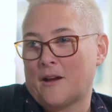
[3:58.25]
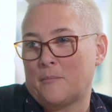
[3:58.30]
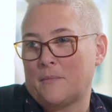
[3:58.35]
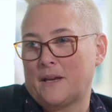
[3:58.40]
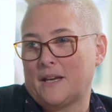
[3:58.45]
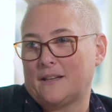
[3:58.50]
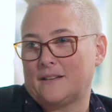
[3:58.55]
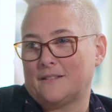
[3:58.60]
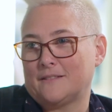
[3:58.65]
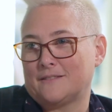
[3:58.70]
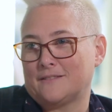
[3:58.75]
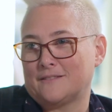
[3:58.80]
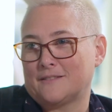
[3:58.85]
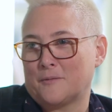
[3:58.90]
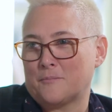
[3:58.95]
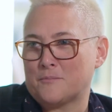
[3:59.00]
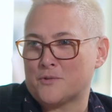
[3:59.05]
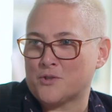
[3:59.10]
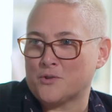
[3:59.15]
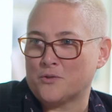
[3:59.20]

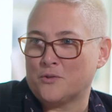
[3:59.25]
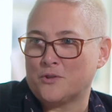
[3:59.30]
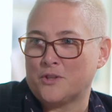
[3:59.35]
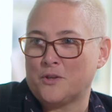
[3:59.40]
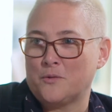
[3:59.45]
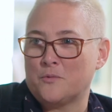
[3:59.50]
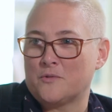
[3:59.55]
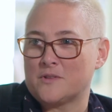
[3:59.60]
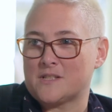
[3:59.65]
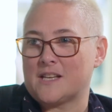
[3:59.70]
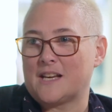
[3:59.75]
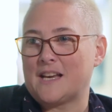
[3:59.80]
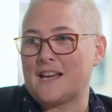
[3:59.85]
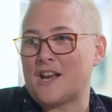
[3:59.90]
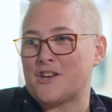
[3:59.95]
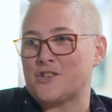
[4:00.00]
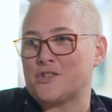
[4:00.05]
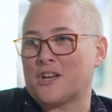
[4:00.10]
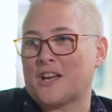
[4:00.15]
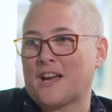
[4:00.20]
I'm sure you were still in
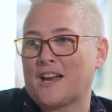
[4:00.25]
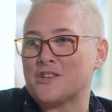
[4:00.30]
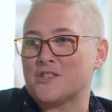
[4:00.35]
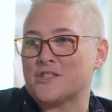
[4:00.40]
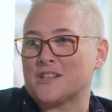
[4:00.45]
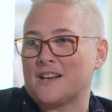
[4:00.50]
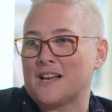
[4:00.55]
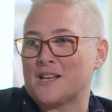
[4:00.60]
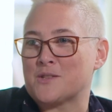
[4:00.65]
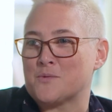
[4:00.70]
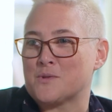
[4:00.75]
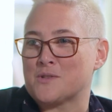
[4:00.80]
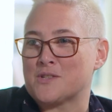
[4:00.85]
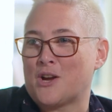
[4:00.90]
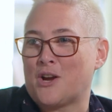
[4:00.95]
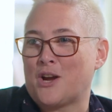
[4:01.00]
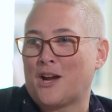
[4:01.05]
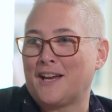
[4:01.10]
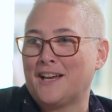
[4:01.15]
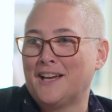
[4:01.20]
education, as was
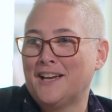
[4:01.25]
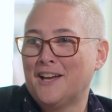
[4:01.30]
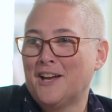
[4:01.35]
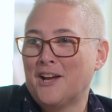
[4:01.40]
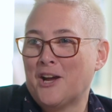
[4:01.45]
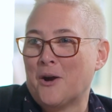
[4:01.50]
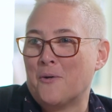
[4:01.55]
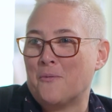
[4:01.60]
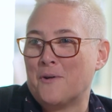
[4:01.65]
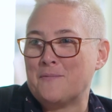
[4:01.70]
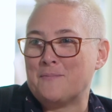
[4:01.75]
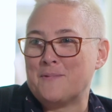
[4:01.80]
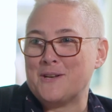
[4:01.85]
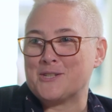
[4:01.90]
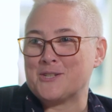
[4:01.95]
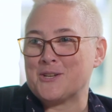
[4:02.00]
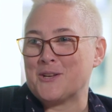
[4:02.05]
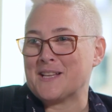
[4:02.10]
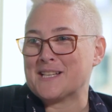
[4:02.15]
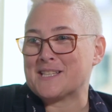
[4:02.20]
I. And we've been
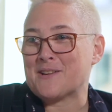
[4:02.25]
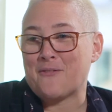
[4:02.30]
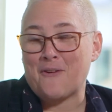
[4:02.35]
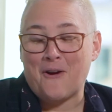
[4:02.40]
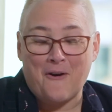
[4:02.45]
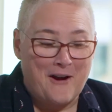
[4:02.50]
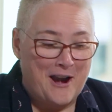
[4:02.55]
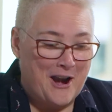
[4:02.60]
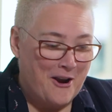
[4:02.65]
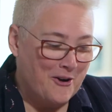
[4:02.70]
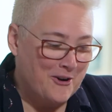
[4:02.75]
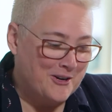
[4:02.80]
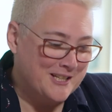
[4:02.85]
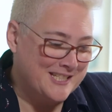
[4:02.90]
doing this a very long